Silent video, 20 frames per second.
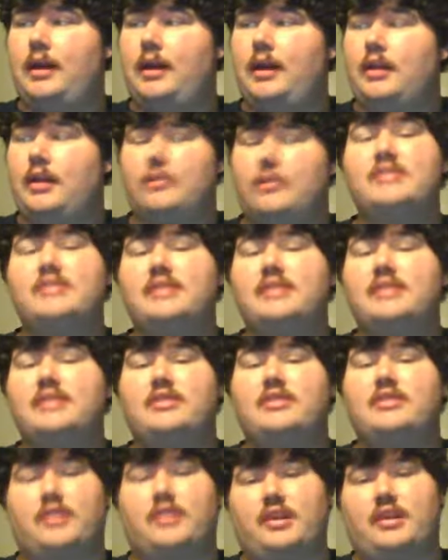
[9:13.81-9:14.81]
The reason these
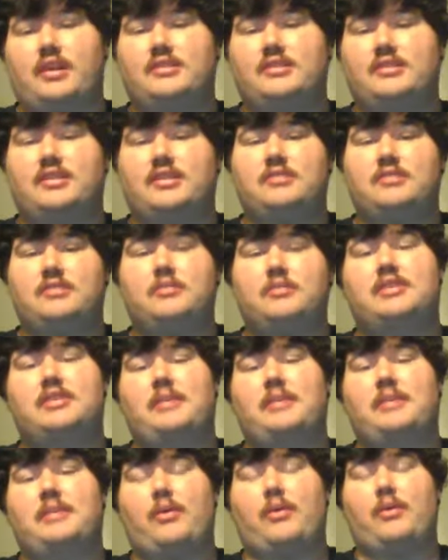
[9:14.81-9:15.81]
are good is because most of the
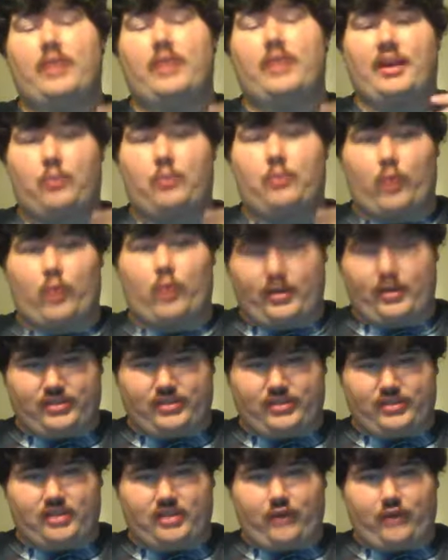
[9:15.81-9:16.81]
time they want to get rid of the
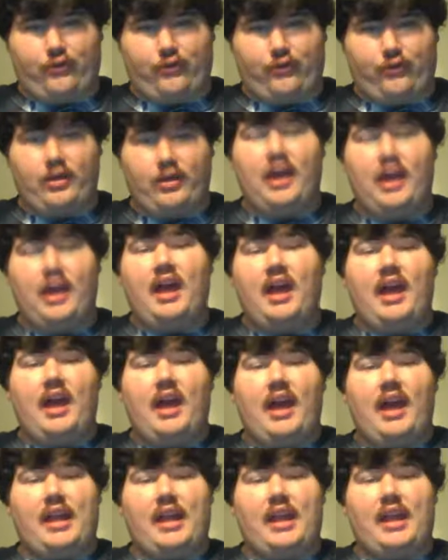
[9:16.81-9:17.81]
stuff.
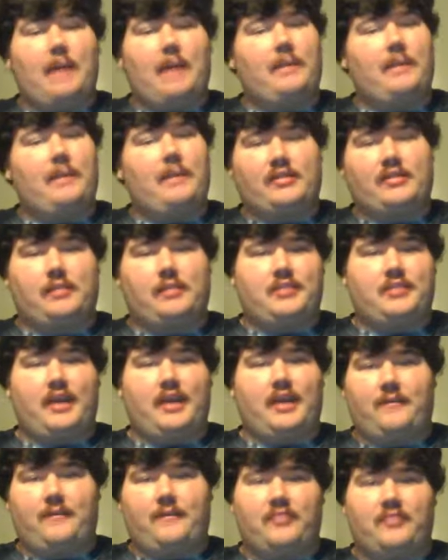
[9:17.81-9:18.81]
And I picked up
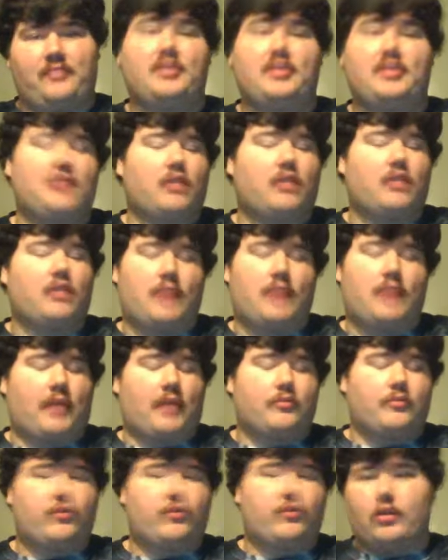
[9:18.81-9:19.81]
$10, $15
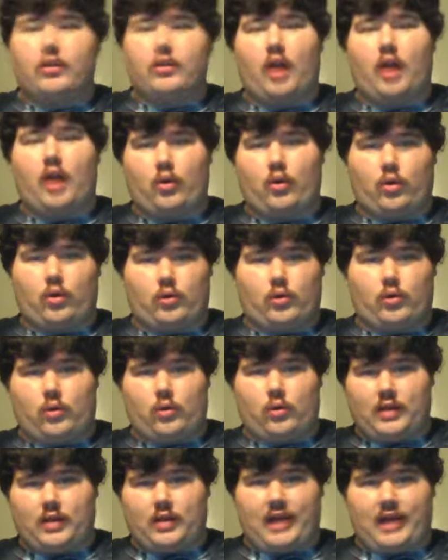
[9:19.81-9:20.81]
items for a quarter
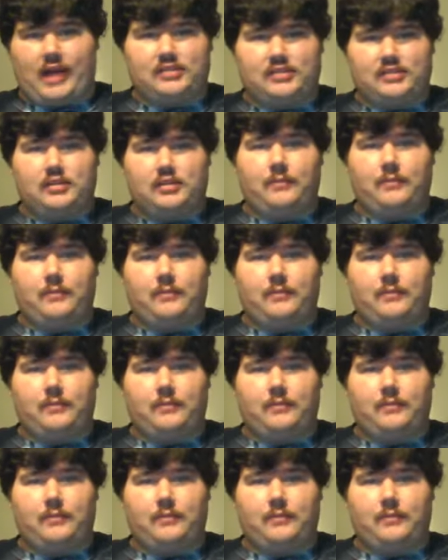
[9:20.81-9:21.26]
or less.